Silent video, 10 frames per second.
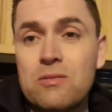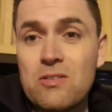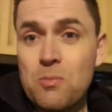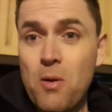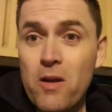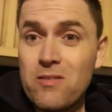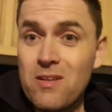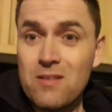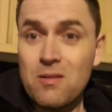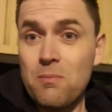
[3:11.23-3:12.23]

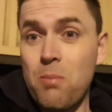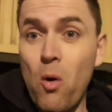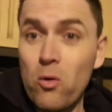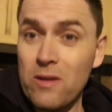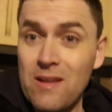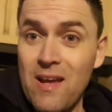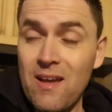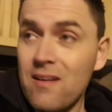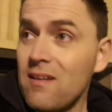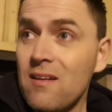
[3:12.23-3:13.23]
disappointed, bored in
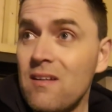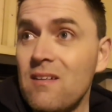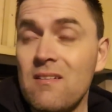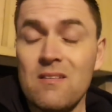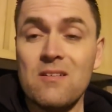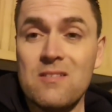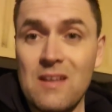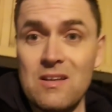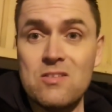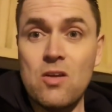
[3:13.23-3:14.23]
there,
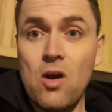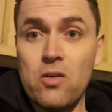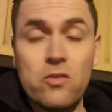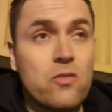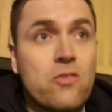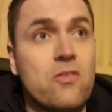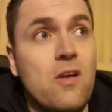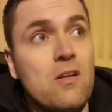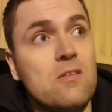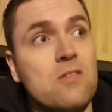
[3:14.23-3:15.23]
singing songs
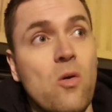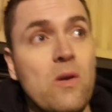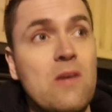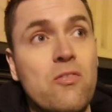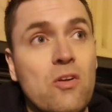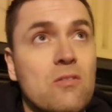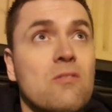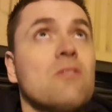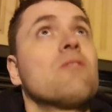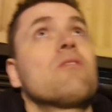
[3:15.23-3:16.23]
that don't
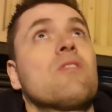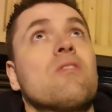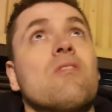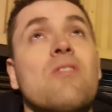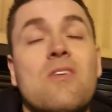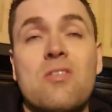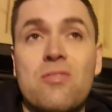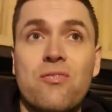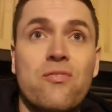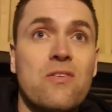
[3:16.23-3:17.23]
even
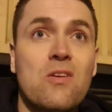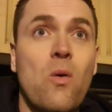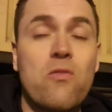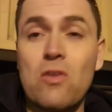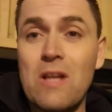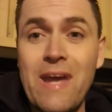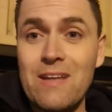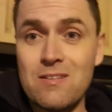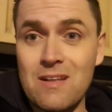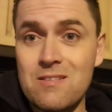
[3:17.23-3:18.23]

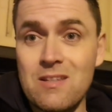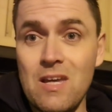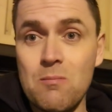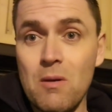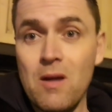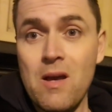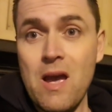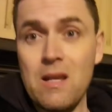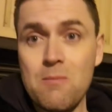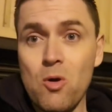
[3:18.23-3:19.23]
relate to this team
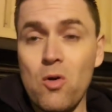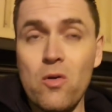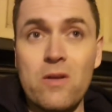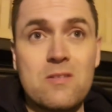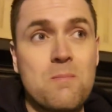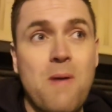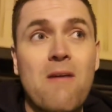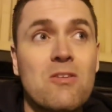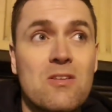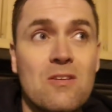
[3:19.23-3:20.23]
anymore. It's
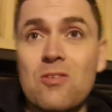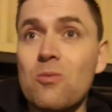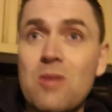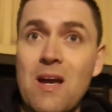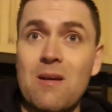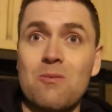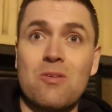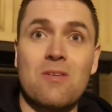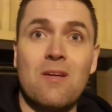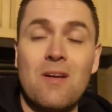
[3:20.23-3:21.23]
embarrassing
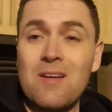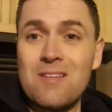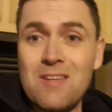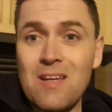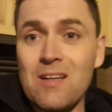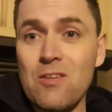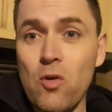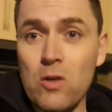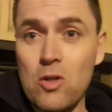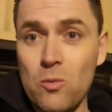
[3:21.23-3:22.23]
sometimes. Singing
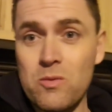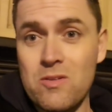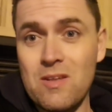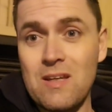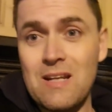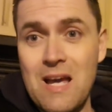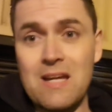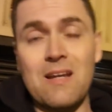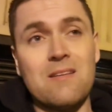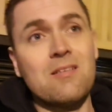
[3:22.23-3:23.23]
"You've Only Come to See
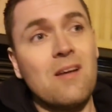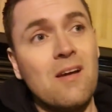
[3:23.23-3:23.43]
United."